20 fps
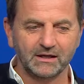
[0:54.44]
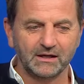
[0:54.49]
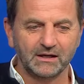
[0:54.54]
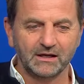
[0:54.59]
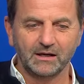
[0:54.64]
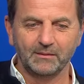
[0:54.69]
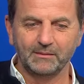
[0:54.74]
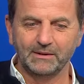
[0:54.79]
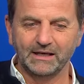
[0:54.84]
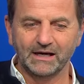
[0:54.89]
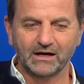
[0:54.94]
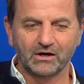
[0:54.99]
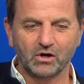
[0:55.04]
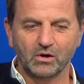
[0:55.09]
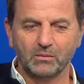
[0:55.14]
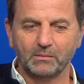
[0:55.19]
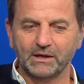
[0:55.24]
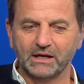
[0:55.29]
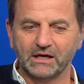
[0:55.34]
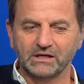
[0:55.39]
I mean, that
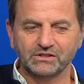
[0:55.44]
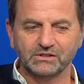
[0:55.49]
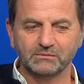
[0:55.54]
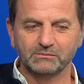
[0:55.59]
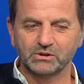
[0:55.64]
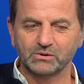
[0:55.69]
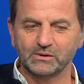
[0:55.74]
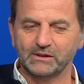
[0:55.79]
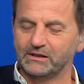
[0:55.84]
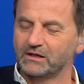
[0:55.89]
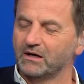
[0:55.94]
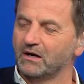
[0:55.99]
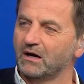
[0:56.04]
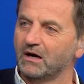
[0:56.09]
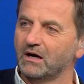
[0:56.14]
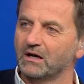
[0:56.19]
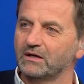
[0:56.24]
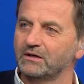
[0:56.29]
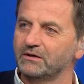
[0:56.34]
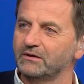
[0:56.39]
combination between
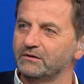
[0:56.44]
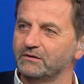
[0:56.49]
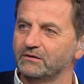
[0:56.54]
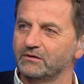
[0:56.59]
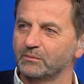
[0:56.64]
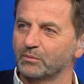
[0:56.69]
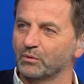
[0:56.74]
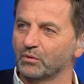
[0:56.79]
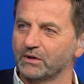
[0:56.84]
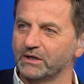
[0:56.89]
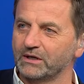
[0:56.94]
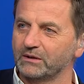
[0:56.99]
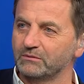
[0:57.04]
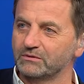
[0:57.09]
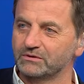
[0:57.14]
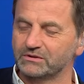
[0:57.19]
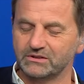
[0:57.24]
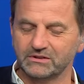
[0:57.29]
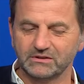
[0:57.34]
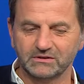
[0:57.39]
Haaland and De Bruyne
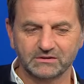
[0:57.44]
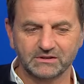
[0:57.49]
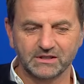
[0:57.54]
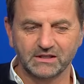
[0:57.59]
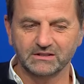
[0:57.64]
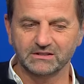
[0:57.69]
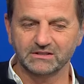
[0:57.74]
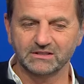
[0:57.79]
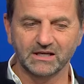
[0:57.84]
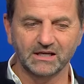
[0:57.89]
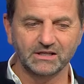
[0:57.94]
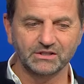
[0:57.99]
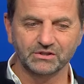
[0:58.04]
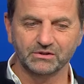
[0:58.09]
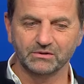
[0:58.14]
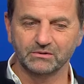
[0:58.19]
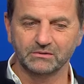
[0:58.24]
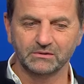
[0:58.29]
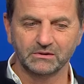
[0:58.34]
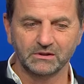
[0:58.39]
was just
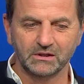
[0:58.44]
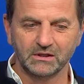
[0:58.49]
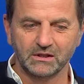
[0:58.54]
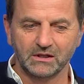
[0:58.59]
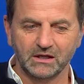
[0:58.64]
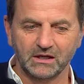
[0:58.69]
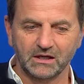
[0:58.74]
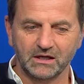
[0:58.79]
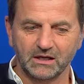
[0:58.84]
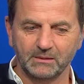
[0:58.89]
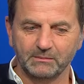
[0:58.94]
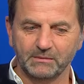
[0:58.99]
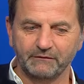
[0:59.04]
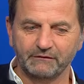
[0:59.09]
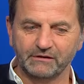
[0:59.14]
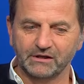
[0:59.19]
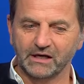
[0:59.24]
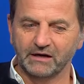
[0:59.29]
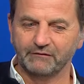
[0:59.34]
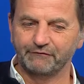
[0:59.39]
sensational,
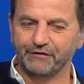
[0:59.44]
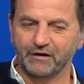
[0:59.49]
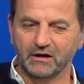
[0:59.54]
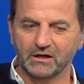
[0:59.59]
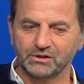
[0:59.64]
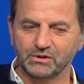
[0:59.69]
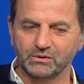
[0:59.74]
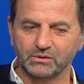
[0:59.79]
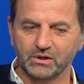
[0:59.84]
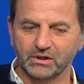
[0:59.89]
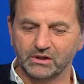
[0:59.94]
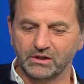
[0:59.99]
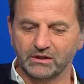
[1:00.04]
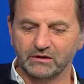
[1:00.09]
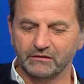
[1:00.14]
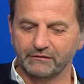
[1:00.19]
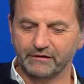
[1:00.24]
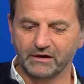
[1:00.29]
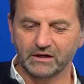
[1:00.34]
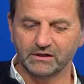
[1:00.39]
and far too good
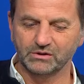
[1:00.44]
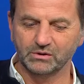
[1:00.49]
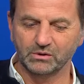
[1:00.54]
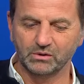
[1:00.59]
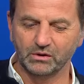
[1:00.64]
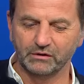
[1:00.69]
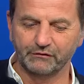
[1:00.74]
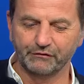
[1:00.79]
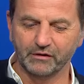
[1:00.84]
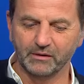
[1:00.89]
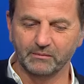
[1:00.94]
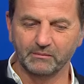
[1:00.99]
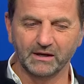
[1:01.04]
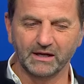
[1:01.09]
for him.